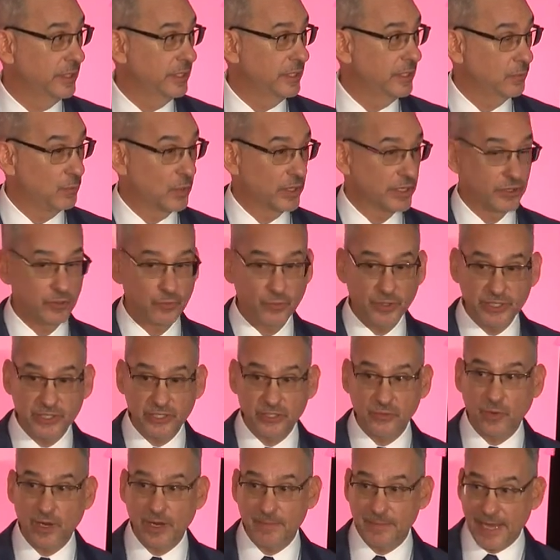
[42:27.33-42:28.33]
And one of the
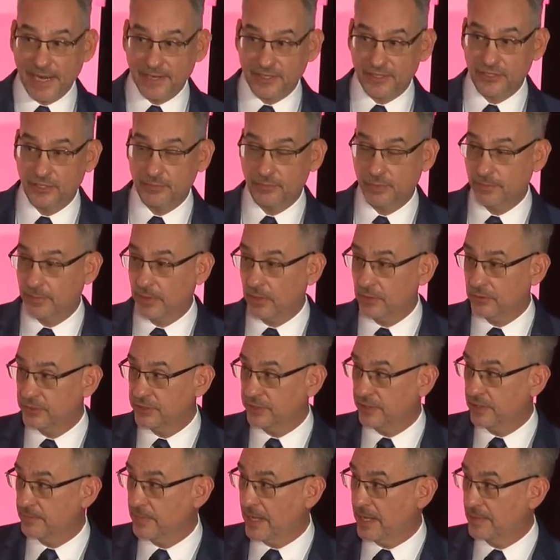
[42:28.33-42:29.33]
reasons why Madison proposed
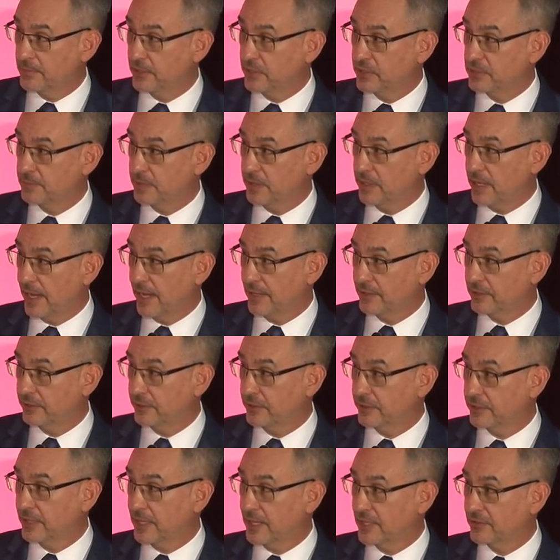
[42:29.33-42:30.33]
the amendments be acted
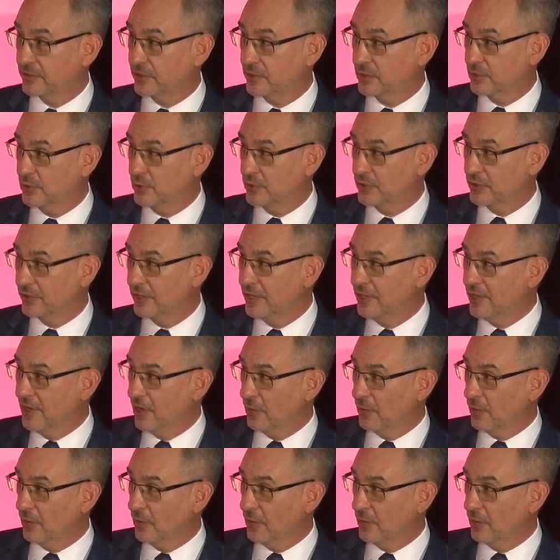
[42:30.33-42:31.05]
to the Constitution